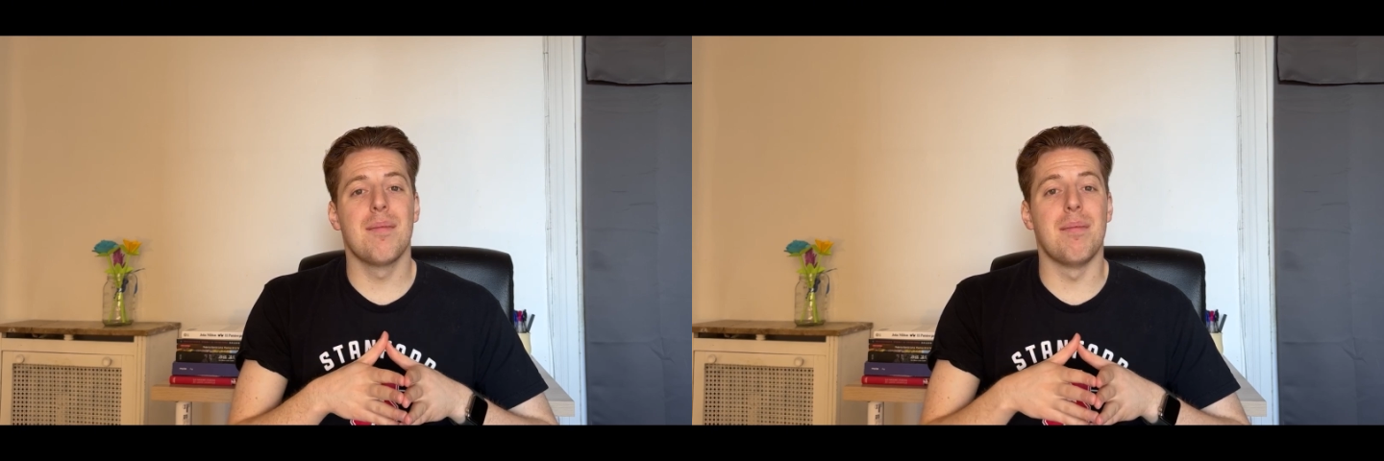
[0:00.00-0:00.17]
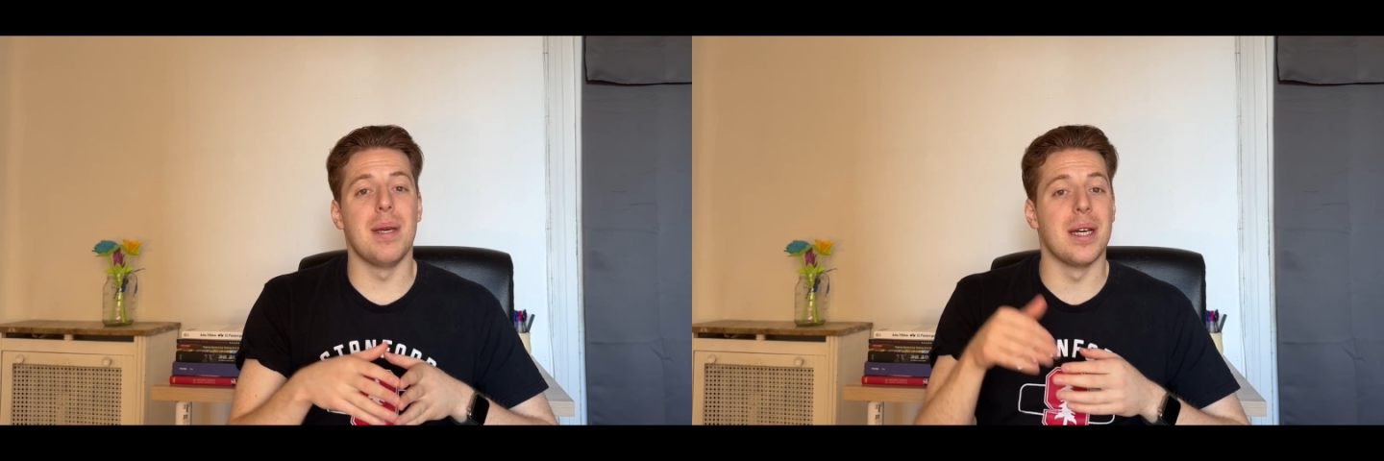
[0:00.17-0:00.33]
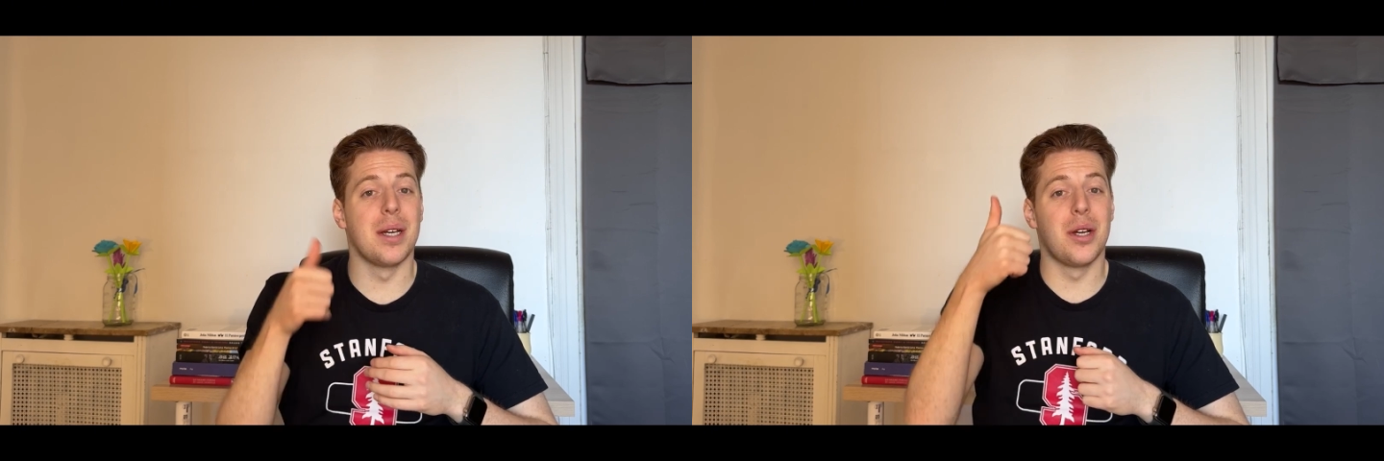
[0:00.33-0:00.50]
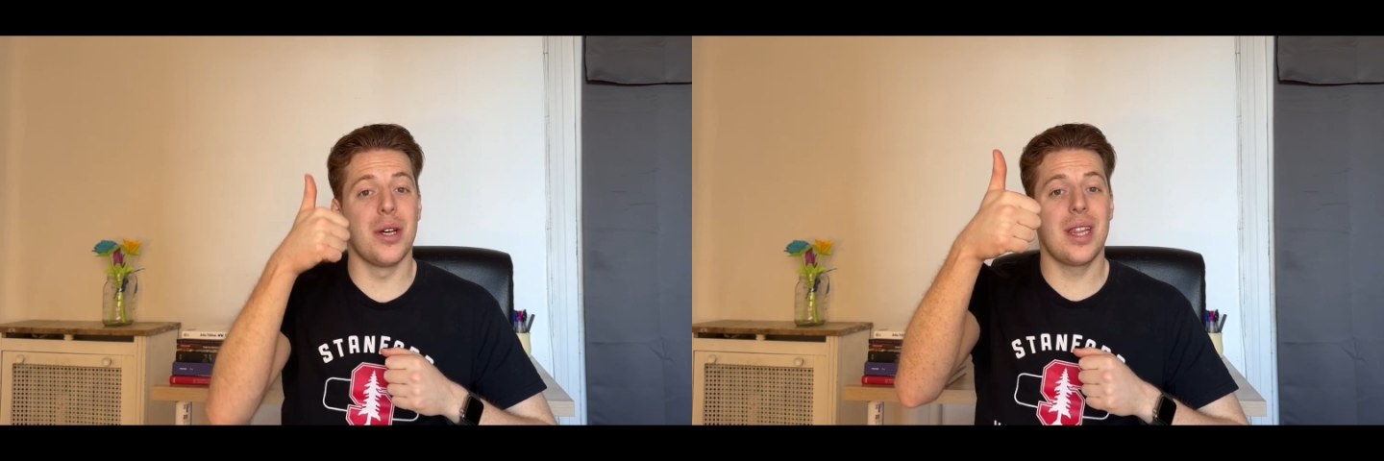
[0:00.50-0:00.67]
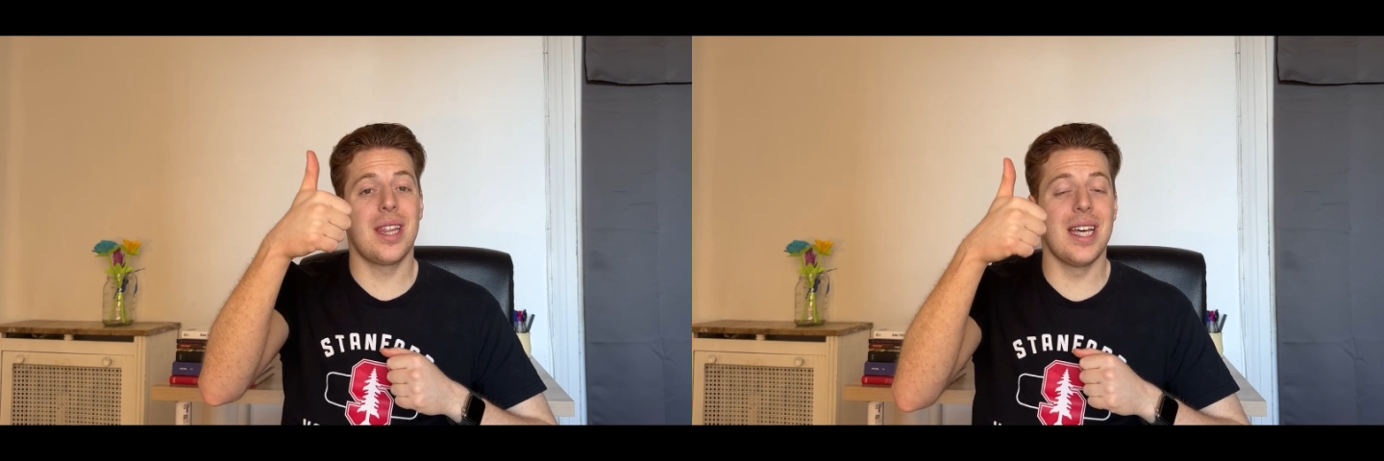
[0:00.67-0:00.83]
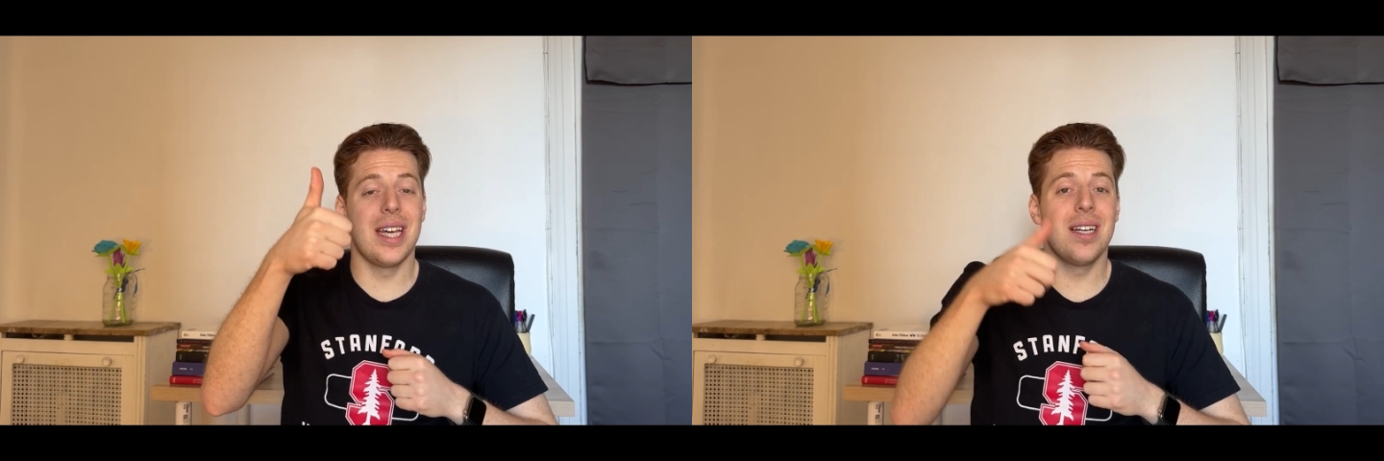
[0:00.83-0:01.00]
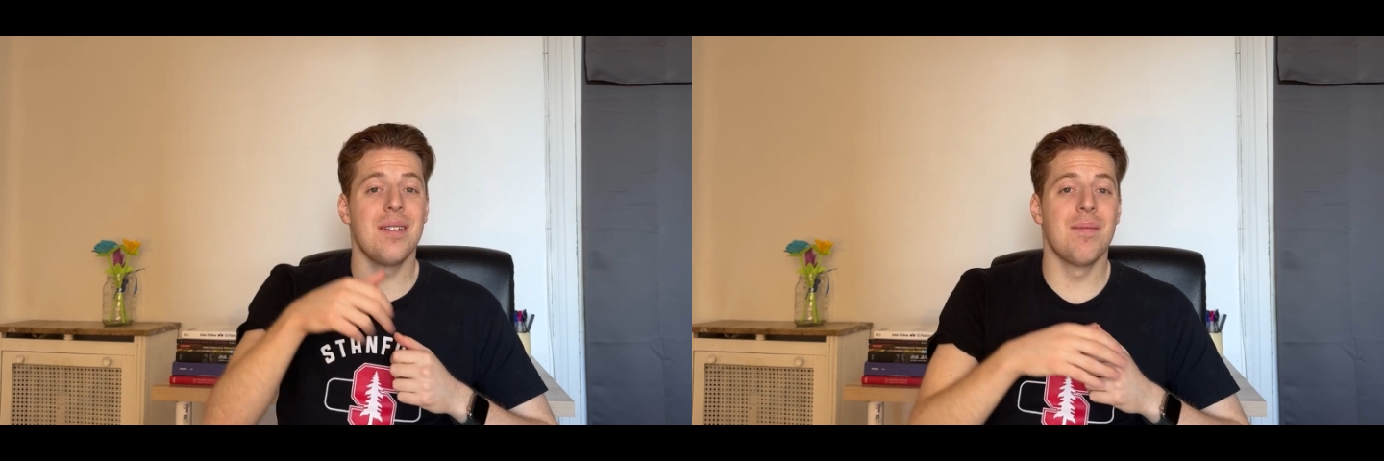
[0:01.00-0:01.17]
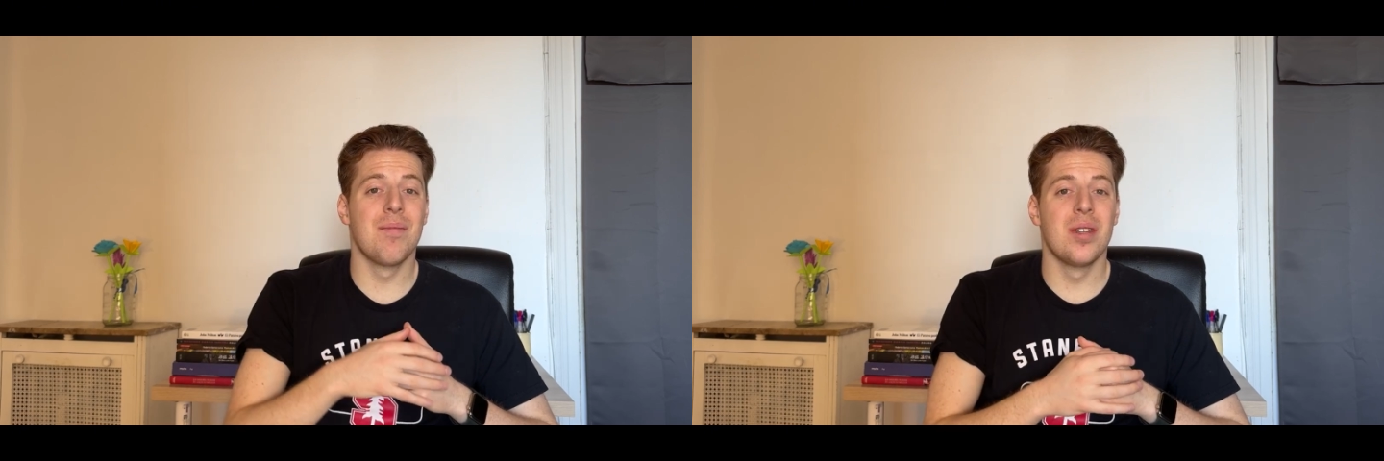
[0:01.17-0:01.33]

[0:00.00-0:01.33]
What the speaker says: be a good thing,